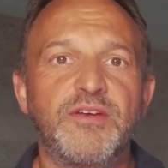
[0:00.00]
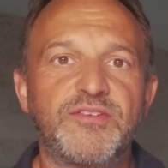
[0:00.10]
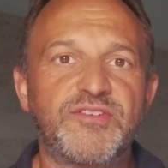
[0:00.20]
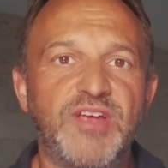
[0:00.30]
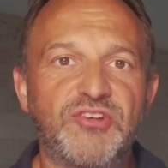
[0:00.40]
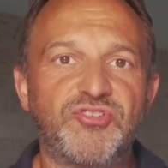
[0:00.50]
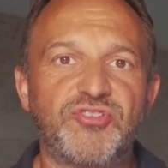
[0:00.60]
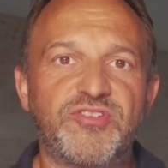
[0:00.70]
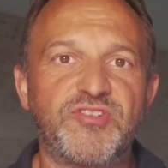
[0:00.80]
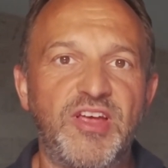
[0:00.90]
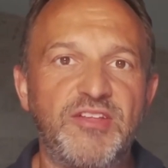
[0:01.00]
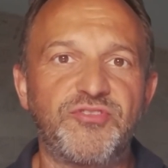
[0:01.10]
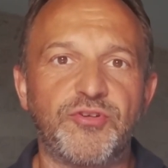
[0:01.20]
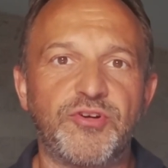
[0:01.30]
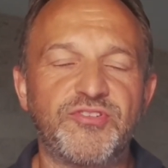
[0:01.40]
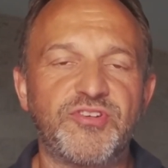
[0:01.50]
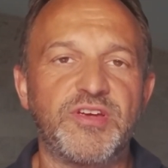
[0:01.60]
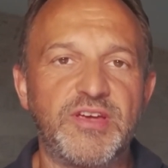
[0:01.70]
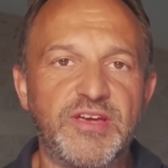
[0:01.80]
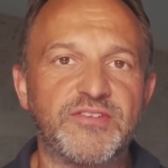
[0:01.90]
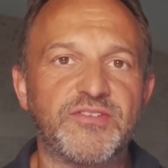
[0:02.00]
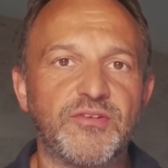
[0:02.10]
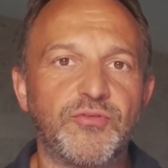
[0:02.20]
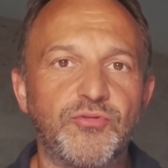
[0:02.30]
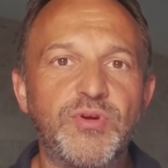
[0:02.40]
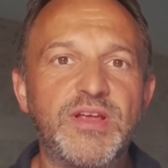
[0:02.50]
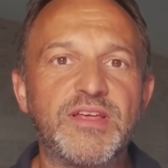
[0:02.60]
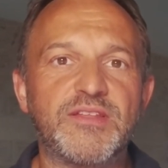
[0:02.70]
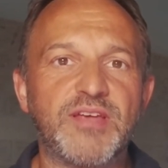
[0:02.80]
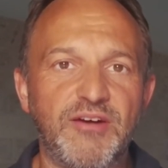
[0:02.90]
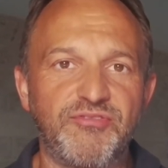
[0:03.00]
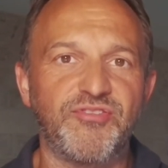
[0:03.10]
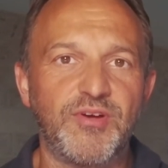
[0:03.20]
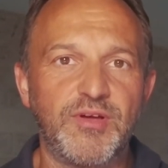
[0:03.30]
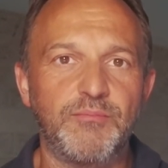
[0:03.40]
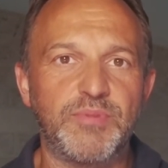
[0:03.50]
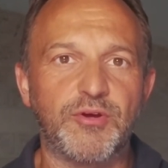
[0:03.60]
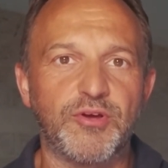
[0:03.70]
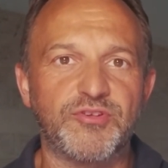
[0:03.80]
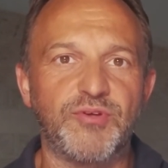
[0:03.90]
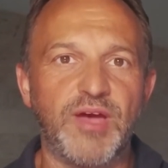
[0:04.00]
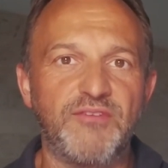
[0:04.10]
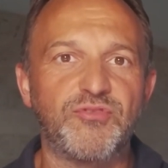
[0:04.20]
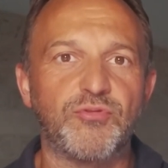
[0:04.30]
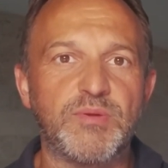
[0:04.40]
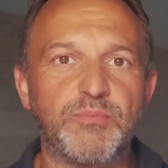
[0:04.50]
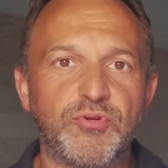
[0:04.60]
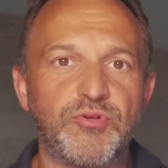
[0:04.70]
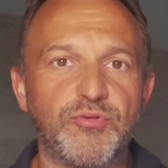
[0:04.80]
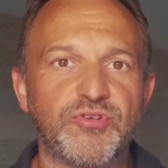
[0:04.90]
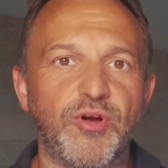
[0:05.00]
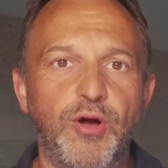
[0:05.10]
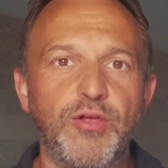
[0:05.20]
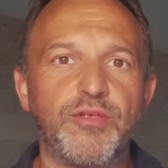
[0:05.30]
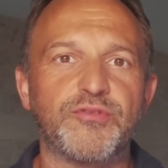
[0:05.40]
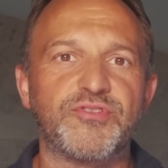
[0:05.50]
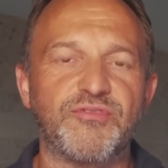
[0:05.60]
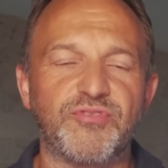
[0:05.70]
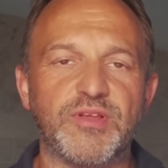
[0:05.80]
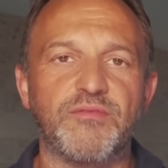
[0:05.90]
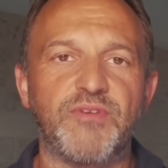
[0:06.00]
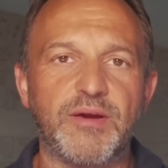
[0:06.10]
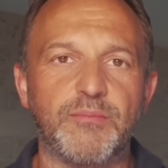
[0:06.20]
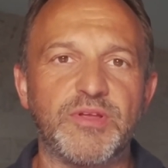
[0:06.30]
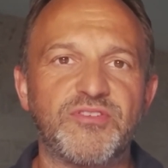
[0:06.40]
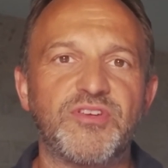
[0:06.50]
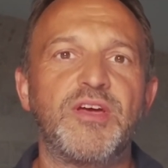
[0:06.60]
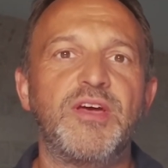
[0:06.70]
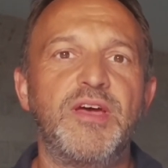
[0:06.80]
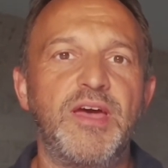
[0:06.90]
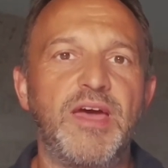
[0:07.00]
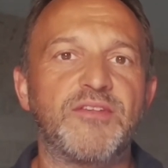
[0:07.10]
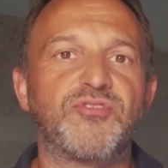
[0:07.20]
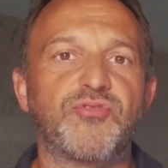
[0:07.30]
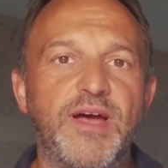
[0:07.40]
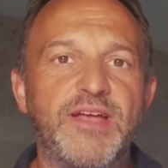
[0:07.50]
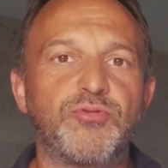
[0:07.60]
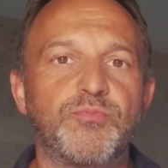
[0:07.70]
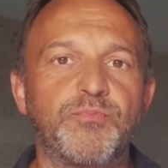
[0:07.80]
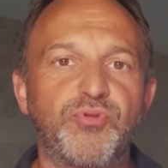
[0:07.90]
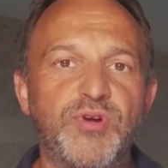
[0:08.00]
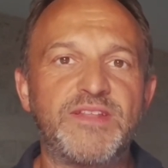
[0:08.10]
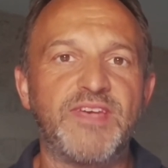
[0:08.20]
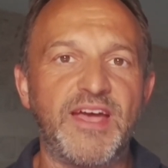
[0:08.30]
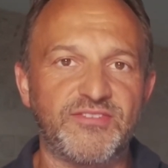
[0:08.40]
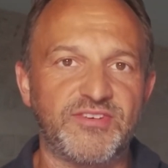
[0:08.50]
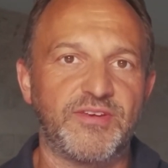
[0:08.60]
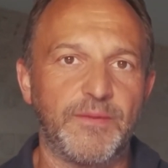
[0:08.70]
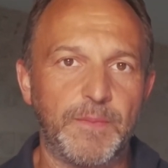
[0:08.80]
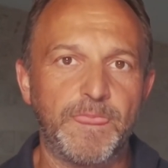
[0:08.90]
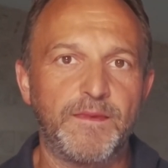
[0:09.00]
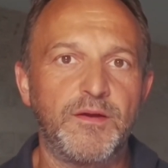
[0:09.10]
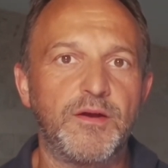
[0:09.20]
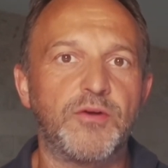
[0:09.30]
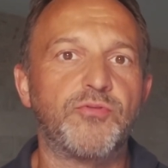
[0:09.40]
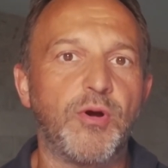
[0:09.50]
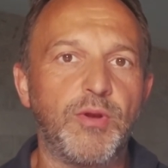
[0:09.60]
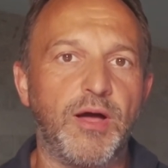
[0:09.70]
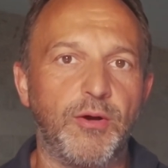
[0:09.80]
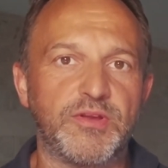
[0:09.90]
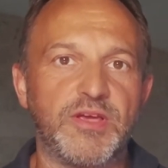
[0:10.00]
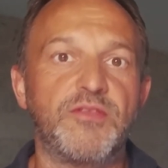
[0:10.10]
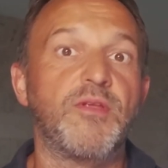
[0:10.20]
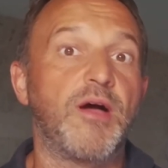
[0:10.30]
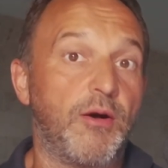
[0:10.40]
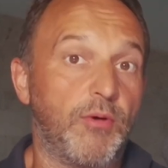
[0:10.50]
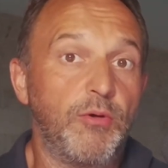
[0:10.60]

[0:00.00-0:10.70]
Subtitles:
such sensors is really tough because you have to reproduce all those different environments and try to pre-test a rollout in our